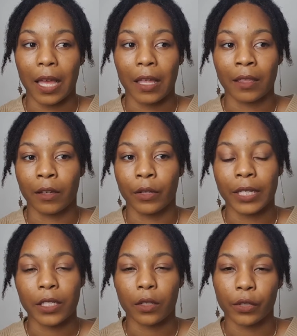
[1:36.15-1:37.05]
The only
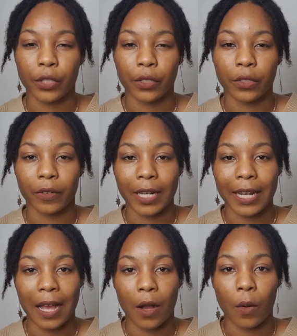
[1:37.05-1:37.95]
solutions right
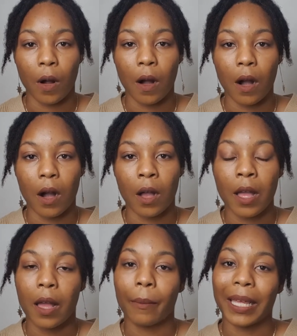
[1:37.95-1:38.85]
now are
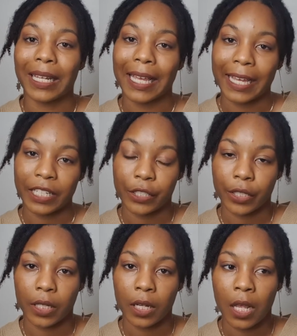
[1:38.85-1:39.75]

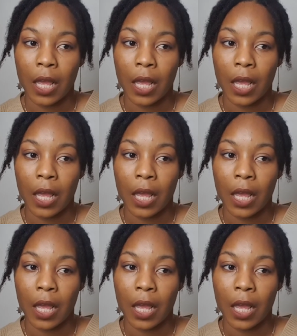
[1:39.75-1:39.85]
medication